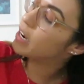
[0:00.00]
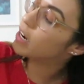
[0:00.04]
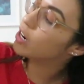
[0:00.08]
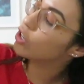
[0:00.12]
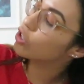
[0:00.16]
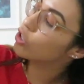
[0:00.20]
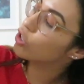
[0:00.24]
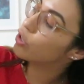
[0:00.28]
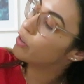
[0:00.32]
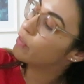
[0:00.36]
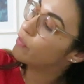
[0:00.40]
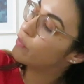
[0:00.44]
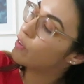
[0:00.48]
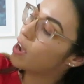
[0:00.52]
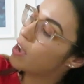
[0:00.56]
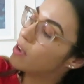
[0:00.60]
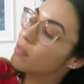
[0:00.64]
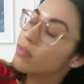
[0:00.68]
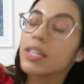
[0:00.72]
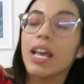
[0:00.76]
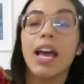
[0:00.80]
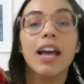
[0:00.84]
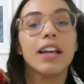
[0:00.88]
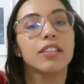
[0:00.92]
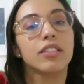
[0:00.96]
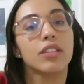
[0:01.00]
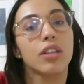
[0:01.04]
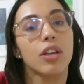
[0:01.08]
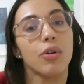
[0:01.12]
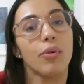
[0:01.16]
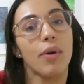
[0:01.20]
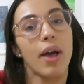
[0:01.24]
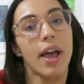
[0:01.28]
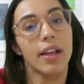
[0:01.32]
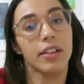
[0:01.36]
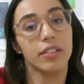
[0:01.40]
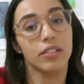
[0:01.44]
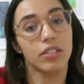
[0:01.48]
hair good vibes
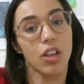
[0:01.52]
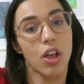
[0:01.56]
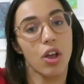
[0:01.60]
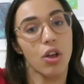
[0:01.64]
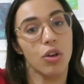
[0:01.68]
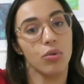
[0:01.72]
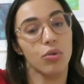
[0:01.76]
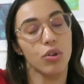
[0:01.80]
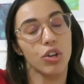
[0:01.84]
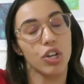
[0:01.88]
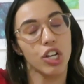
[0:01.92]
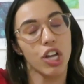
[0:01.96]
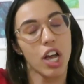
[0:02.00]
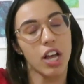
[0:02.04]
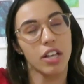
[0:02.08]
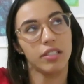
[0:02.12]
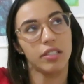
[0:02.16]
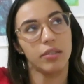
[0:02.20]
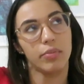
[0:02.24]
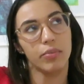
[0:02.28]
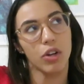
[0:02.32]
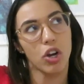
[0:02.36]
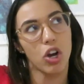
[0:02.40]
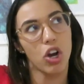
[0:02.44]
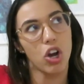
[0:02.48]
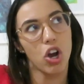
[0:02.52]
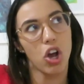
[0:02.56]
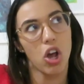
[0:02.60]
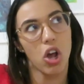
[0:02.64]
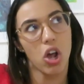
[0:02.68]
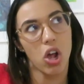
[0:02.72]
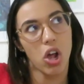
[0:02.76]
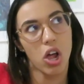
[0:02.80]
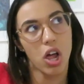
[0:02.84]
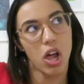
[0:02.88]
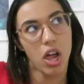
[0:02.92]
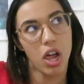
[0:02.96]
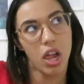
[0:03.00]
exo exo gossip
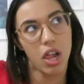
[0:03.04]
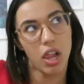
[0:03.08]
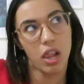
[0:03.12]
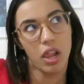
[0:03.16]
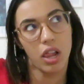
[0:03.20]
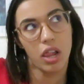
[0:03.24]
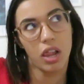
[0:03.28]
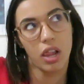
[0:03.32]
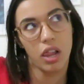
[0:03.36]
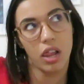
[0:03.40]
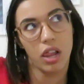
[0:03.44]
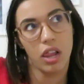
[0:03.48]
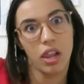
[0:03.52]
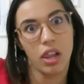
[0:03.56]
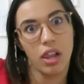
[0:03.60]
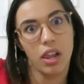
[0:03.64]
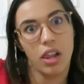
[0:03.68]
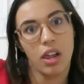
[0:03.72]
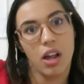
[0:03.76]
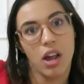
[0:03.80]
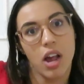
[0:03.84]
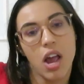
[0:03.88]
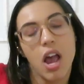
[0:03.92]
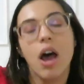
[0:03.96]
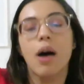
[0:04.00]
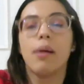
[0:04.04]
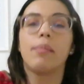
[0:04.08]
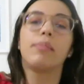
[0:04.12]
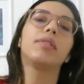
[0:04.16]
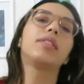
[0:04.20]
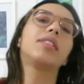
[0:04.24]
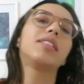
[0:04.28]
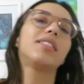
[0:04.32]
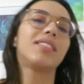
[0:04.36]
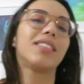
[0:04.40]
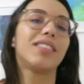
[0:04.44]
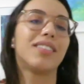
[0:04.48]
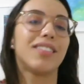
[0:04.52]
girl
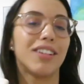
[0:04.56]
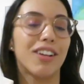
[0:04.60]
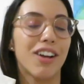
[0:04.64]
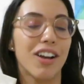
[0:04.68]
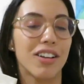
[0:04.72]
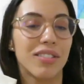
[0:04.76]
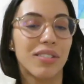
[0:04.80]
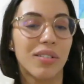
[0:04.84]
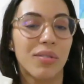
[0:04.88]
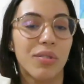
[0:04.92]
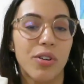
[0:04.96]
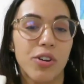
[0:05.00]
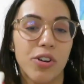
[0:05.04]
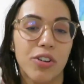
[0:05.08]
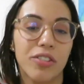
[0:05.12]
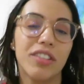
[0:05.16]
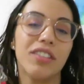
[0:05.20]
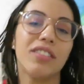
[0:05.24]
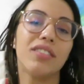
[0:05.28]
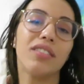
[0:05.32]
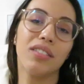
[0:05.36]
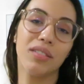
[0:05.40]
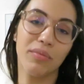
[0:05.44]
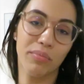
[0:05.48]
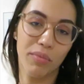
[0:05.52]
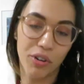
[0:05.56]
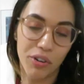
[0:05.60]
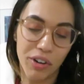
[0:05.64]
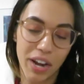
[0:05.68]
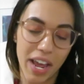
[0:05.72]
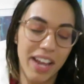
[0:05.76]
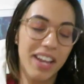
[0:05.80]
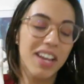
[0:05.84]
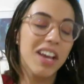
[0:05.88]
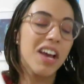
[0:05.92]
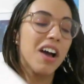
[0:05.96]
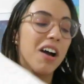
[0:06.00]
but this isn't gossip girl this is monat